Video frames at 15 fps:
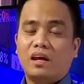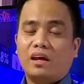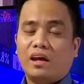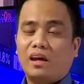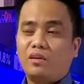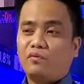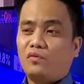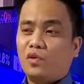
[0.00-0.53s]

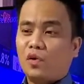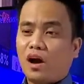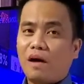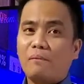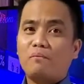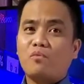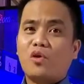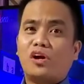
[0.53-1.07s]
And if you
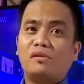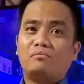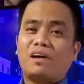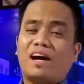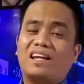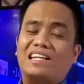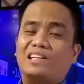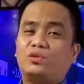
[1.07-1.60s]
have more
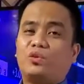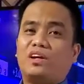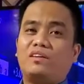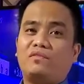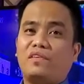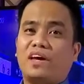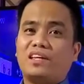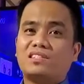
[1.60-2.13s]
money to
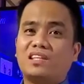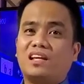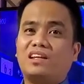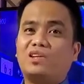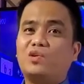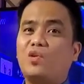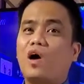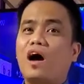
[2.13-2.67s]
invest and
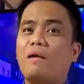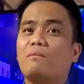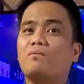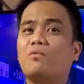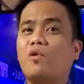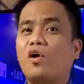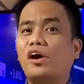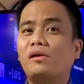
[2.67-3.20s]
then you have
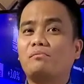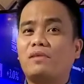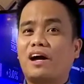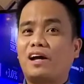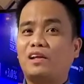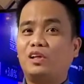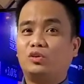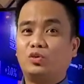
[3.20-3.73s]
more
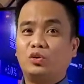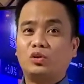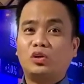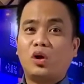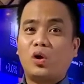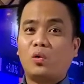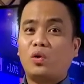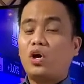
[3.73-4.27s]
money to
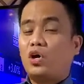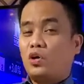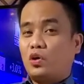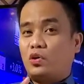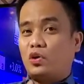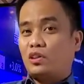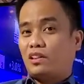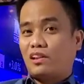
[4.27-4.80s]
grow, you
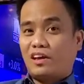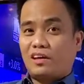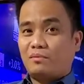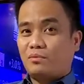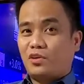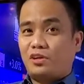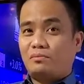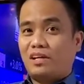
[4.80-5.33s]
don't like
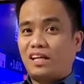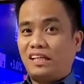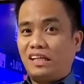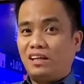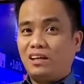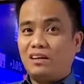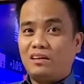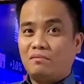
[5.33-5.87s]
more
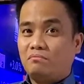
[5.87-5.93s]
money?